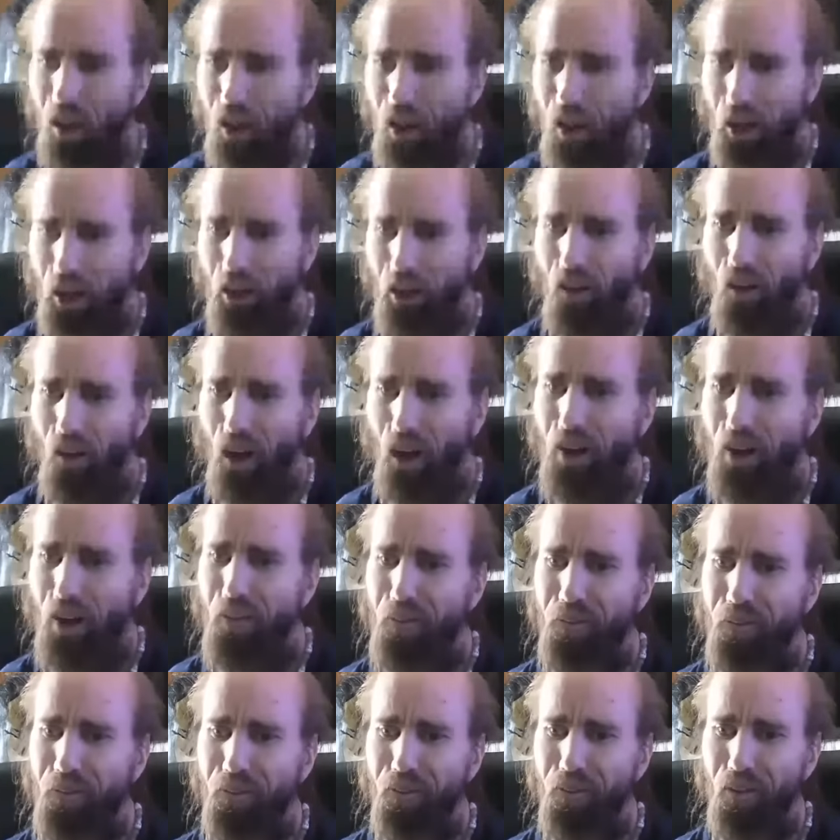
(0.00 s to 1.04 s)
in
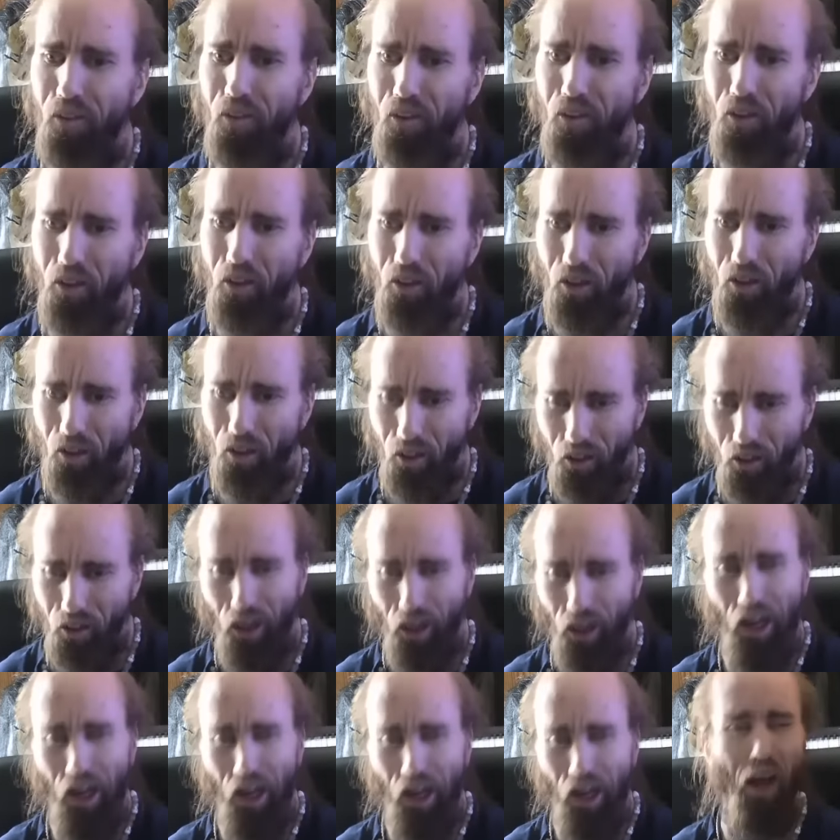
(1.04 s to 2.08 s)
life that
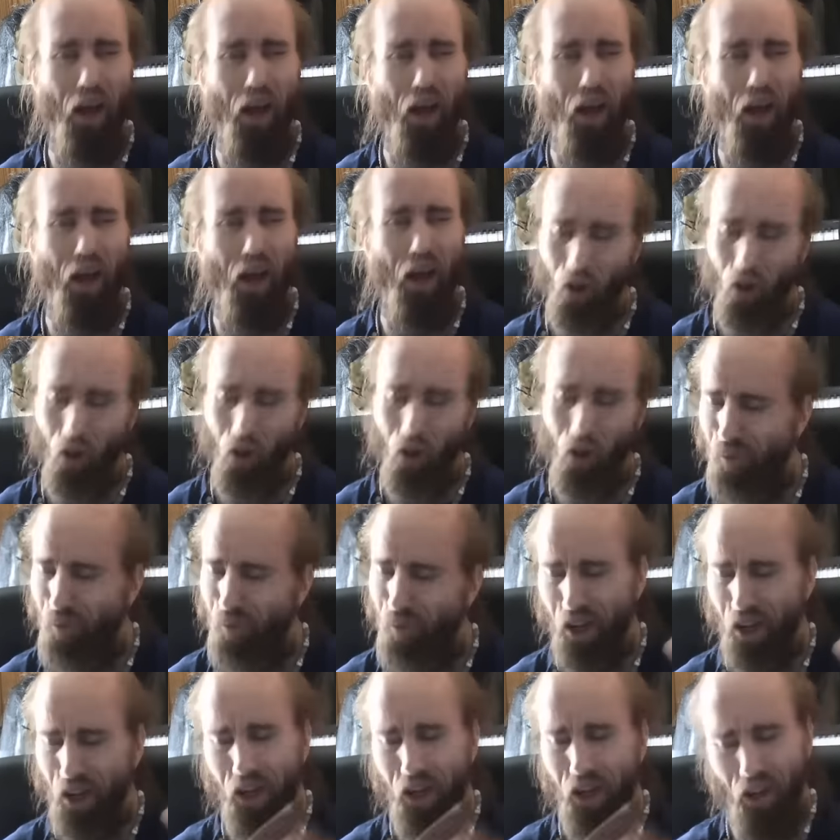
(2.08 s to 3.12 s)
I have going on
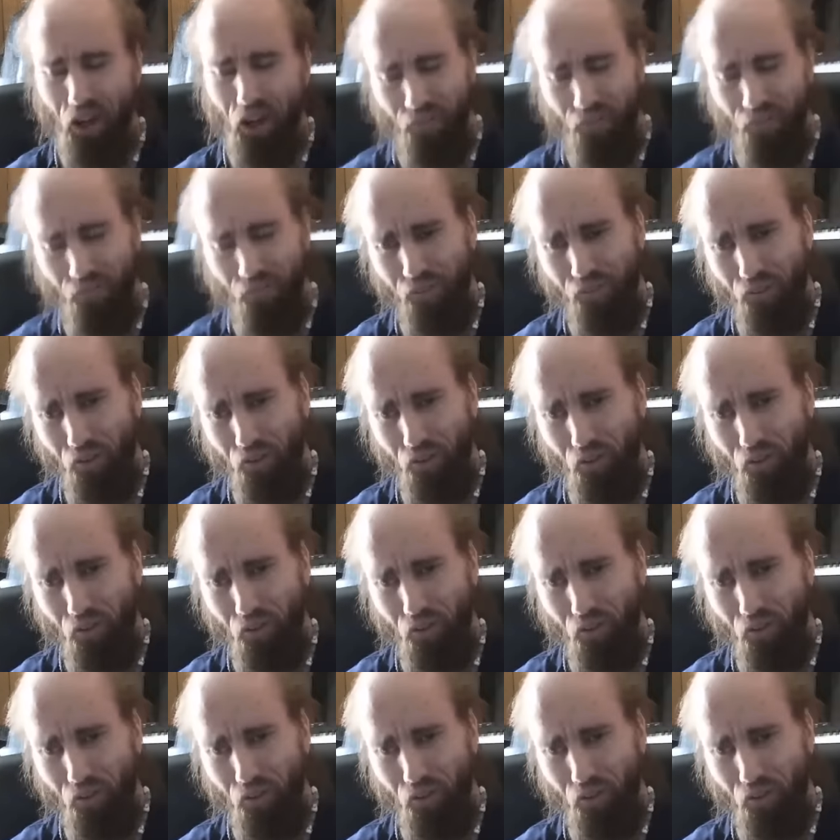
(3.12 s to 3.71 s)
right now